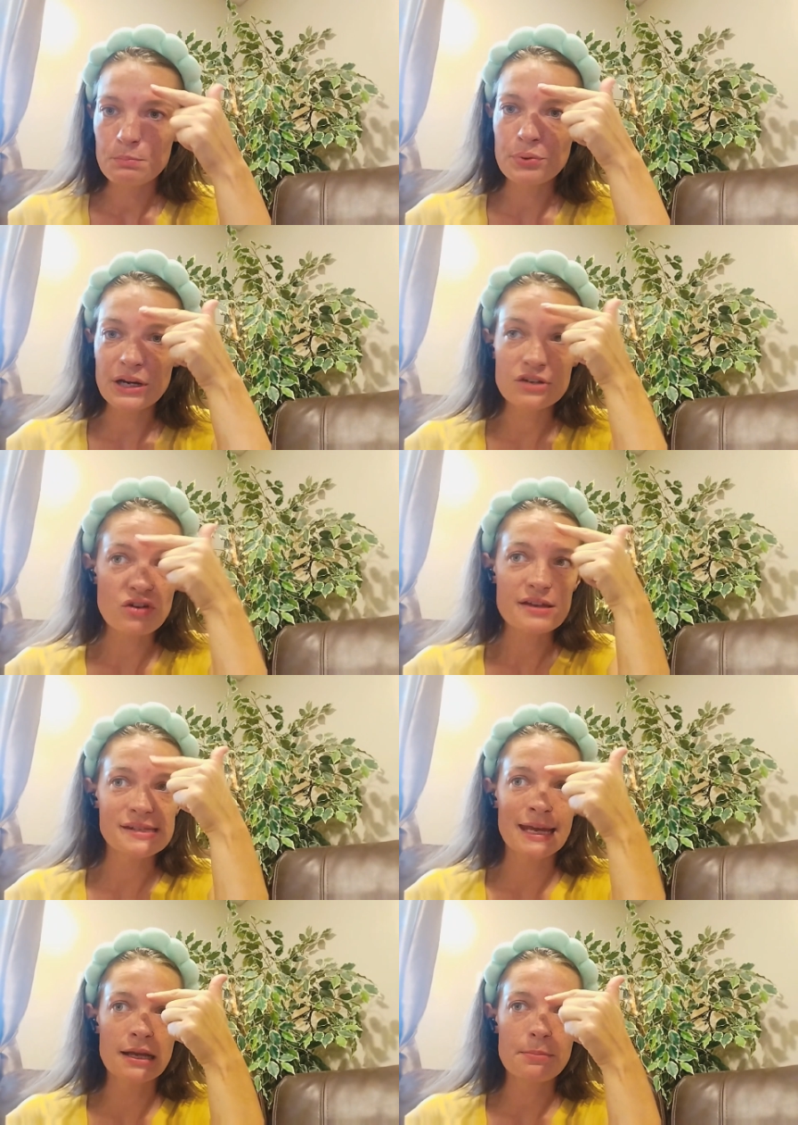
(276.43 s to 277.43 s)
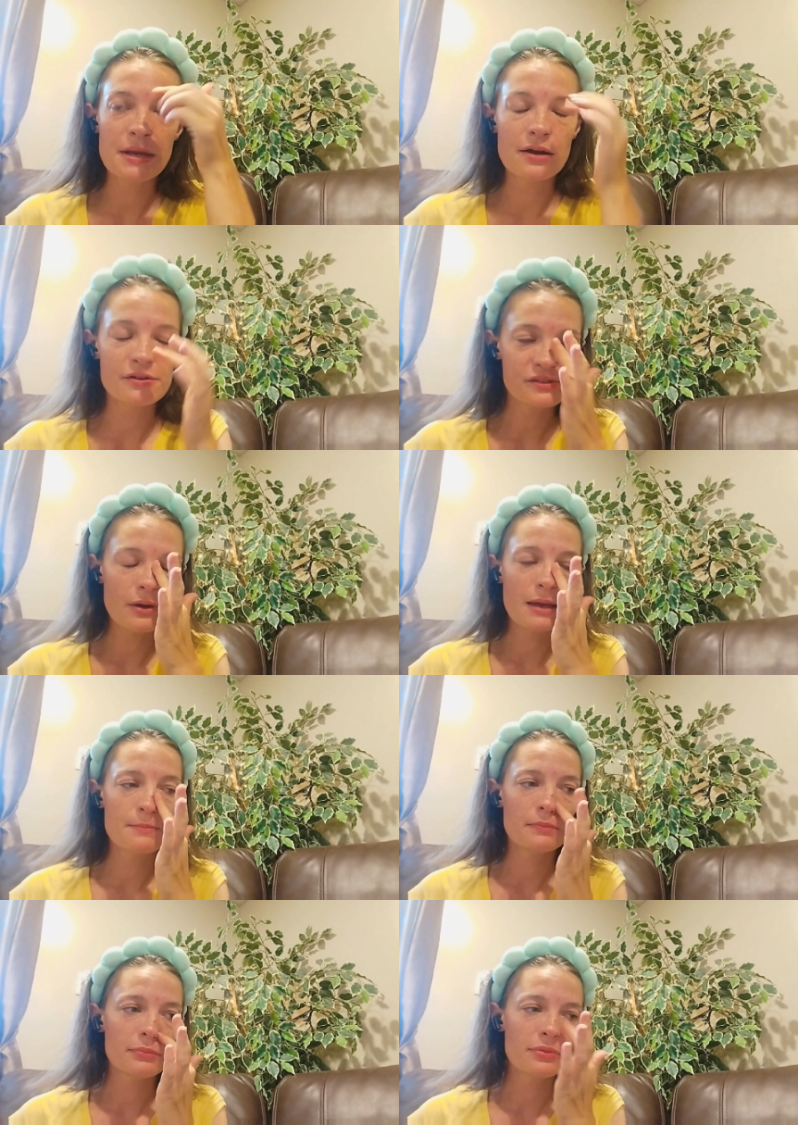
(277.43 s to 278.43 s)
pretty dry skin up here,
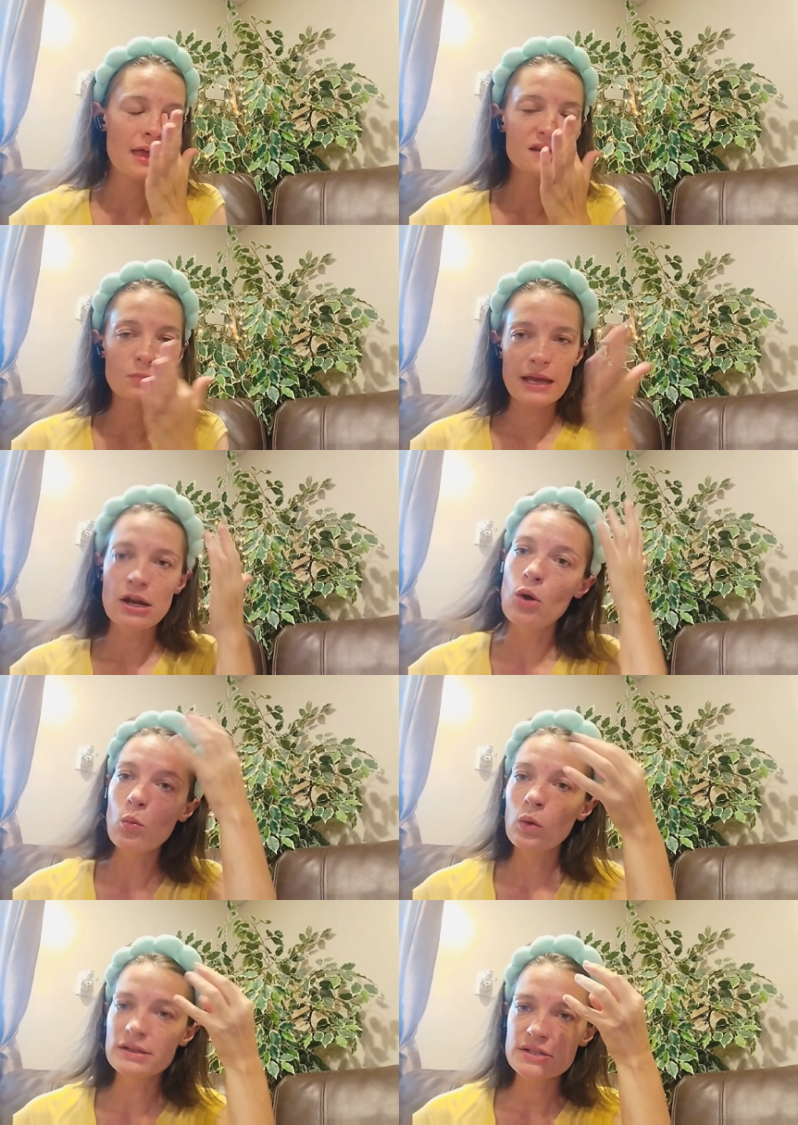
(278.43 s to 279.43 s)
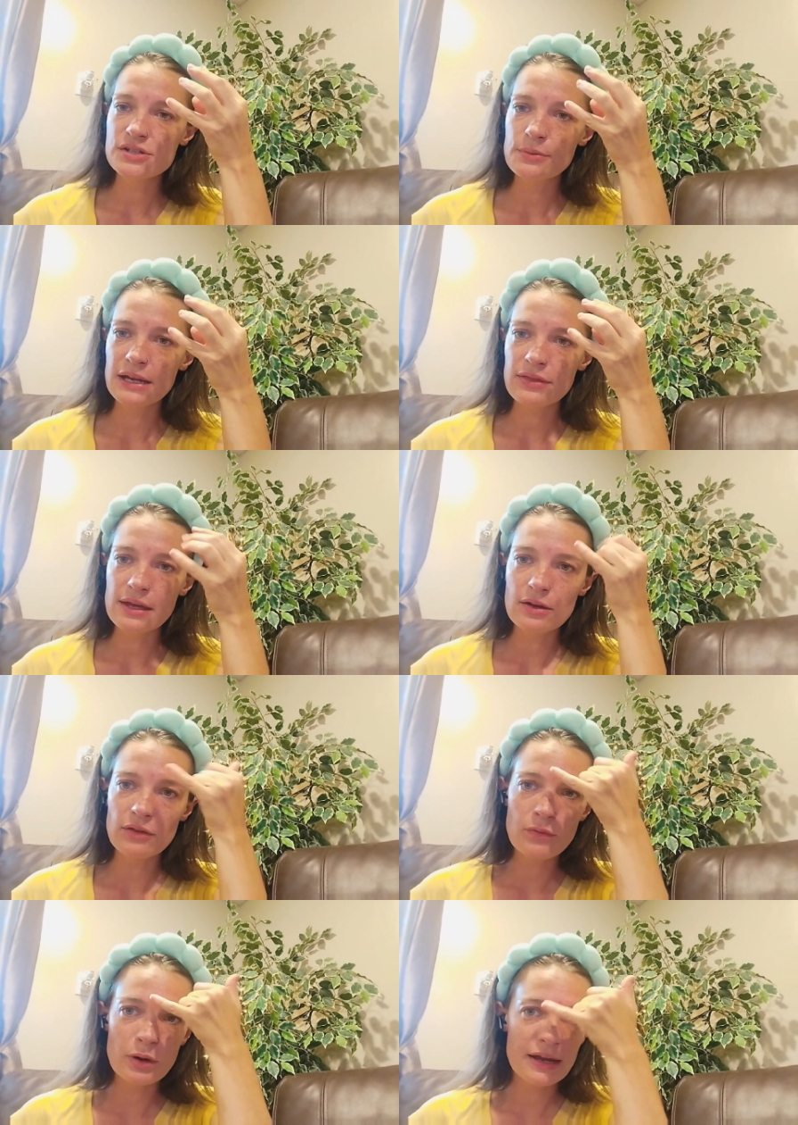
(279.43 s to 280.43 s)
so that's why I don't want to do anything on
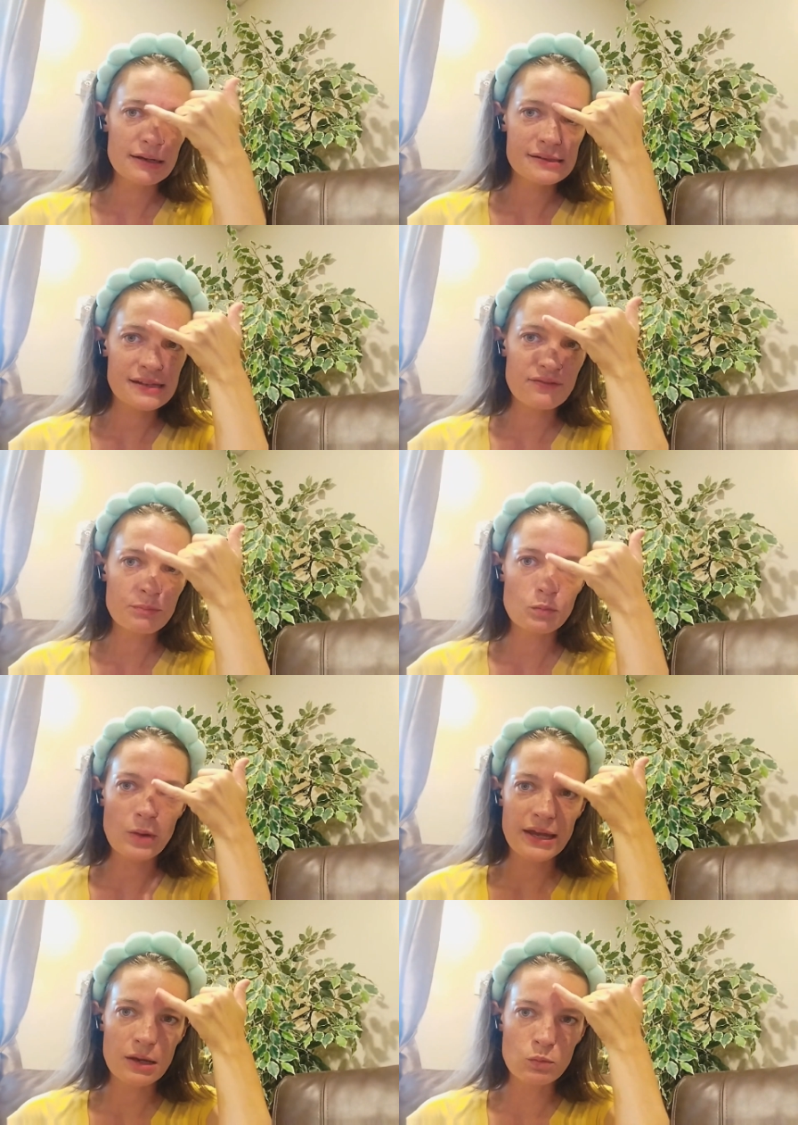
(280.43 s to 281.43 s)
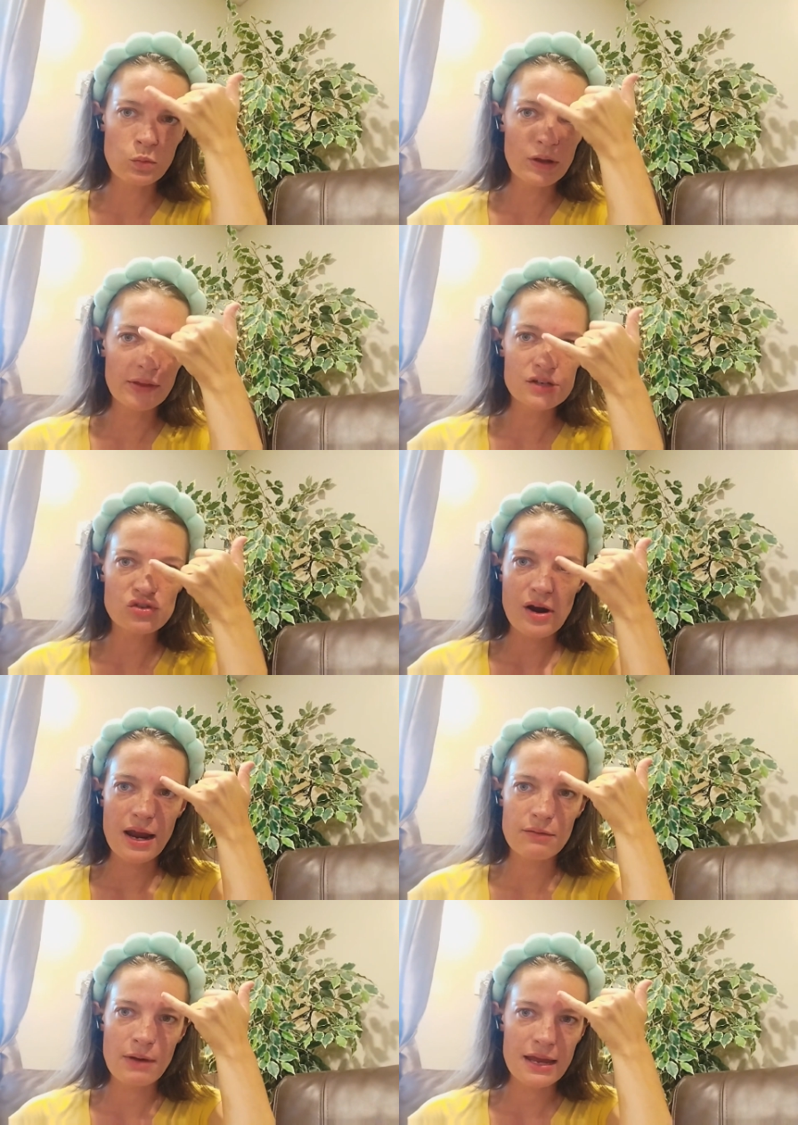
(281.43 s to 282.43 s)
the forehead, because I get really
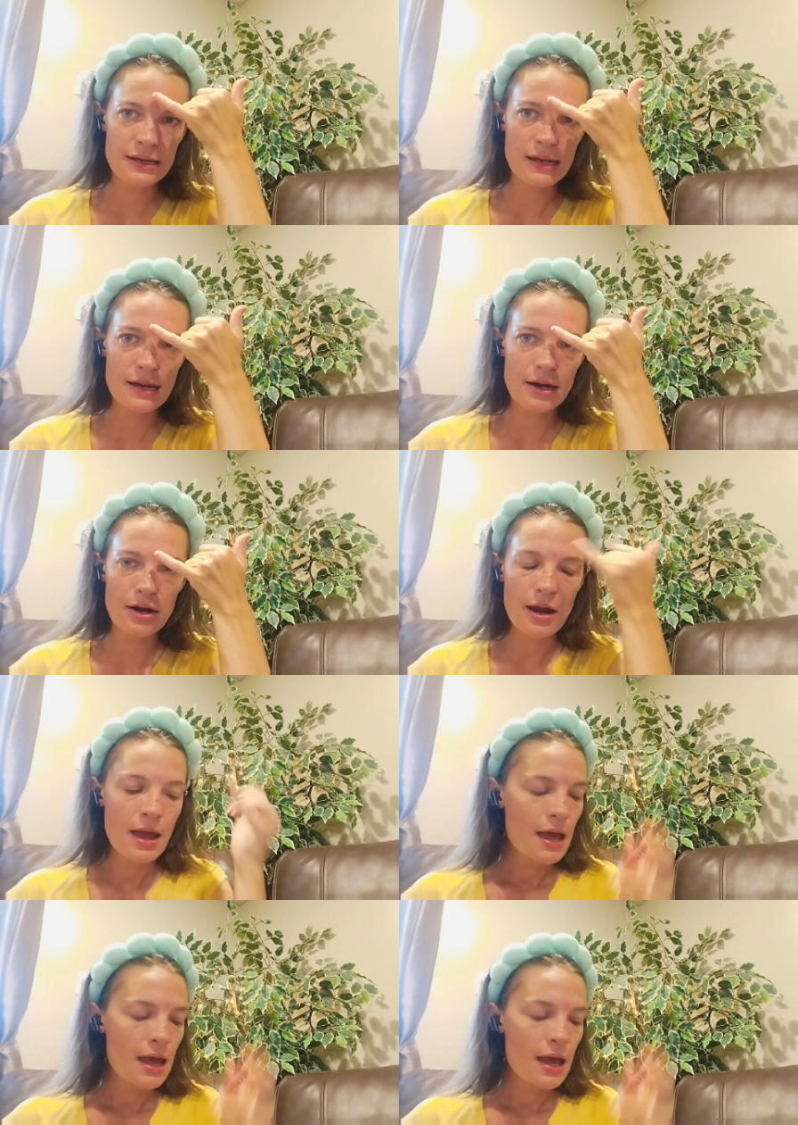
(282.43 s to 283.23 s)
dry right in here.